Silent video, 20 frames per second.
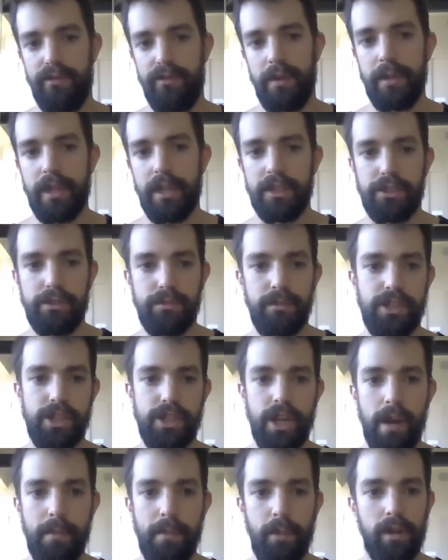if I'm going to switch
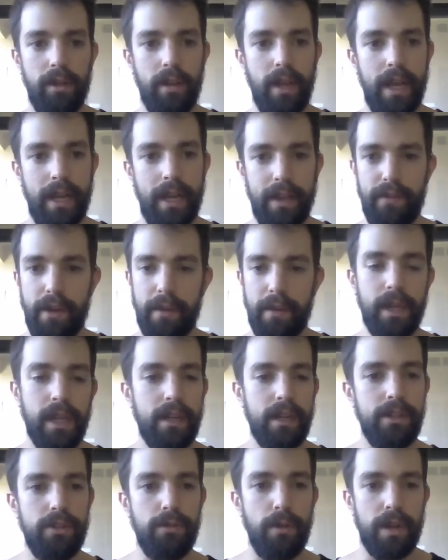it up or like if I'm going
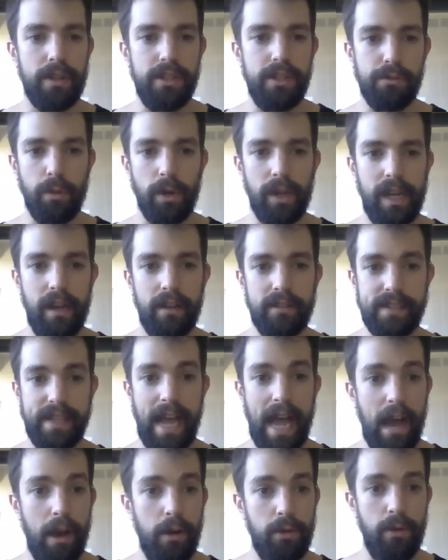to do one of these workouts,
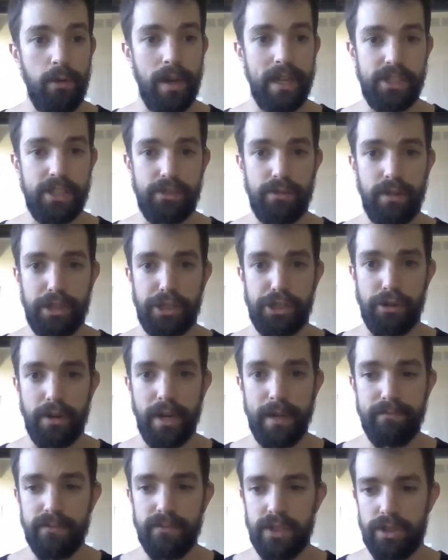how do I structure
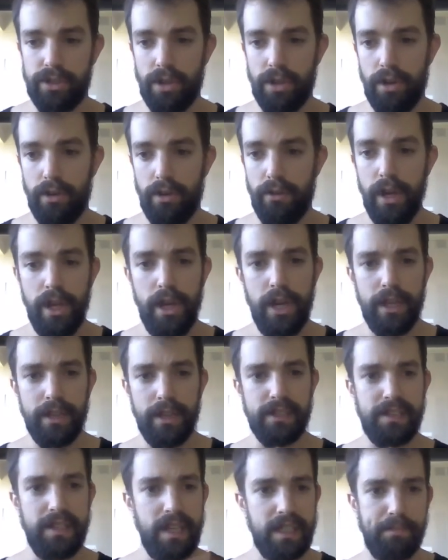it? So
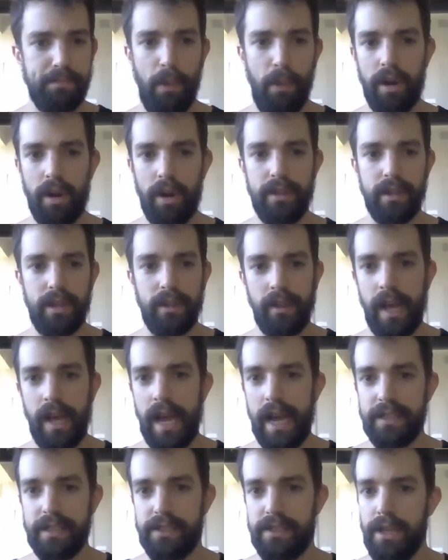this next part of the
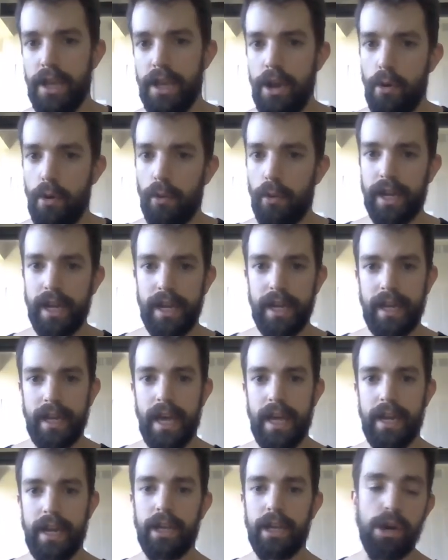class, we're going to
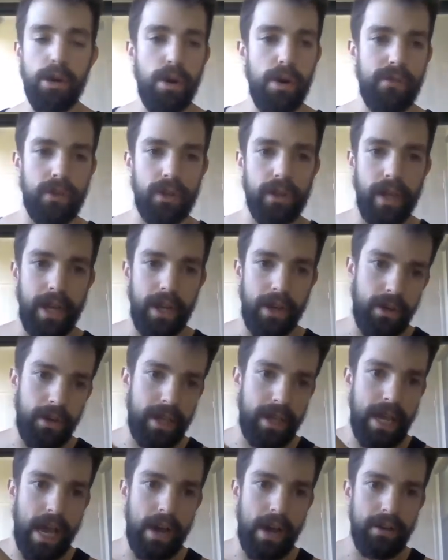kind of go over like,
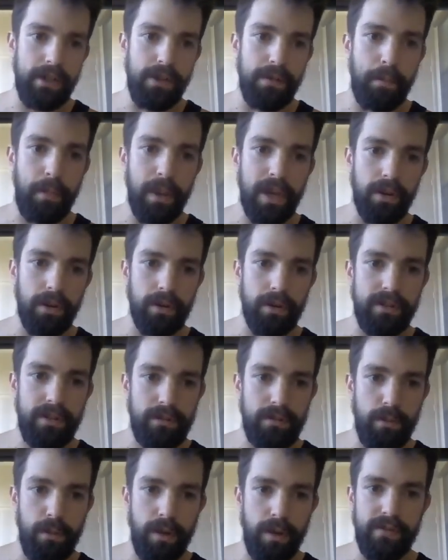okay, how do you build
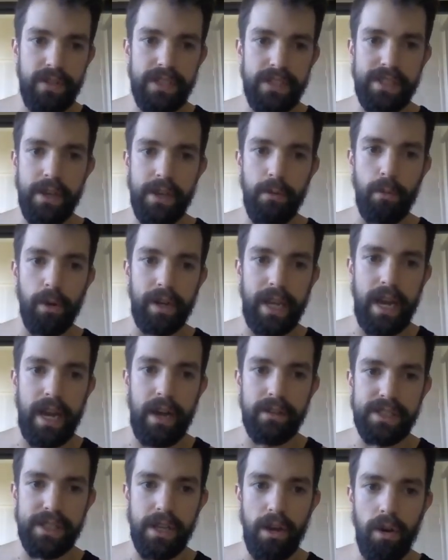one of these HIIT
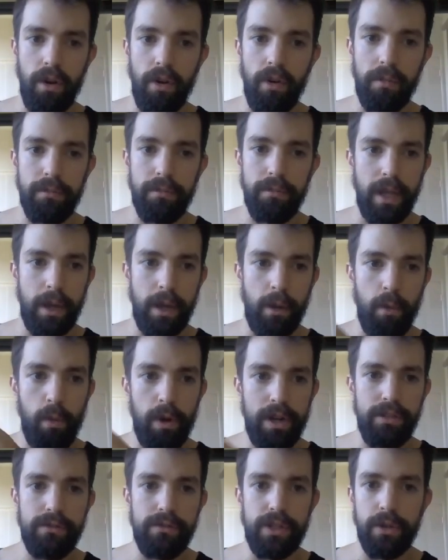workouts at home? Like,
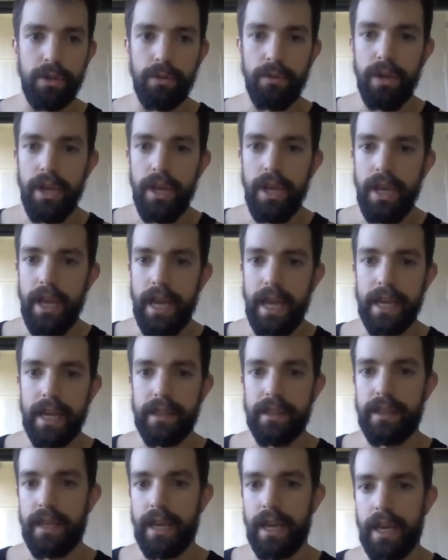what do you do?
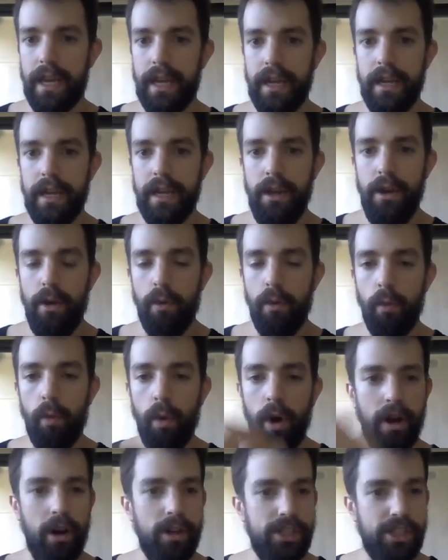And then
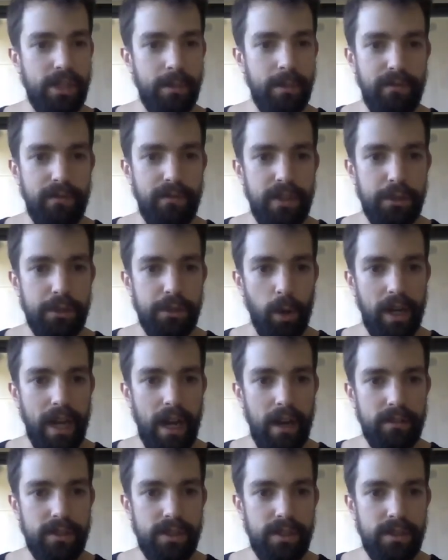what are some of these
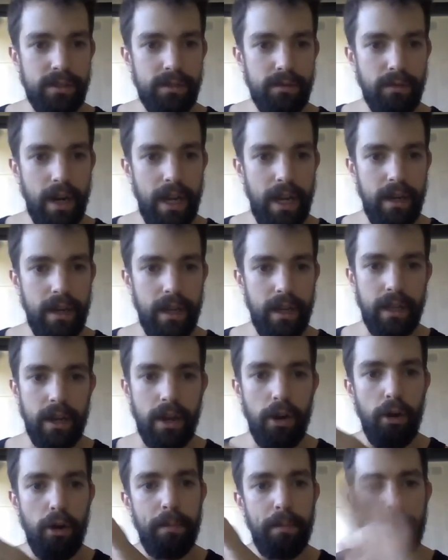workouts, right? I'm going
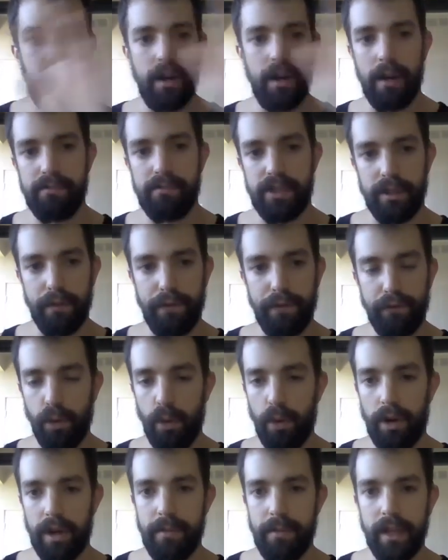to open it up to the
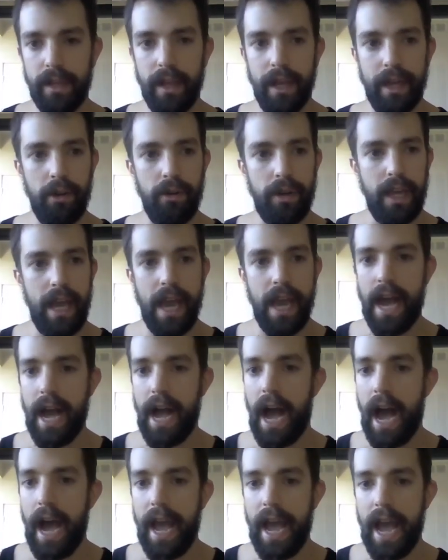floor to be like, okay,
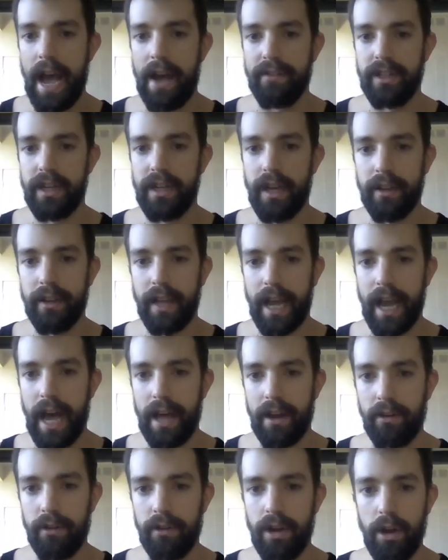I
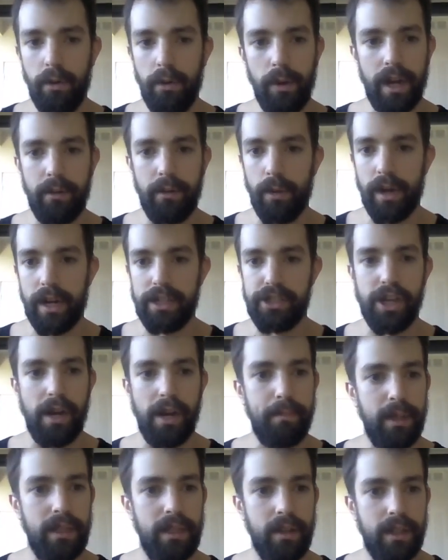don't know what a
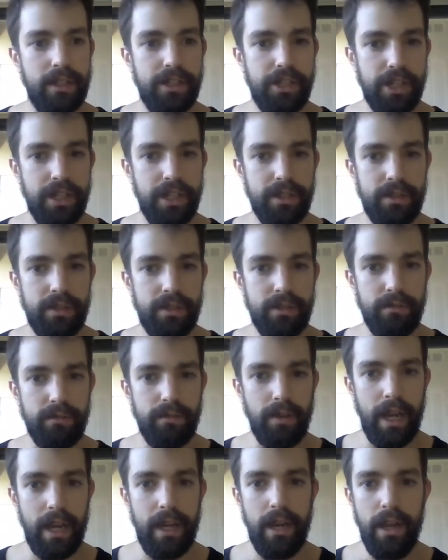jumping lunge is,
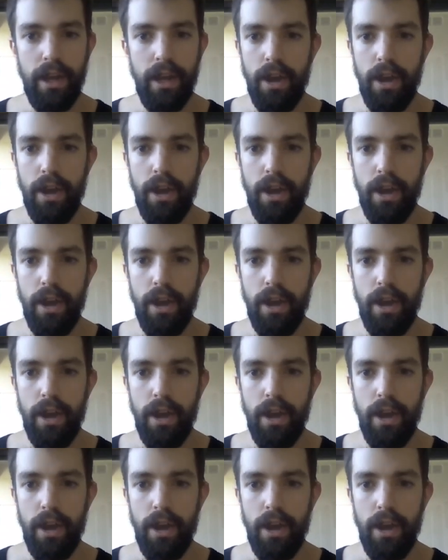right?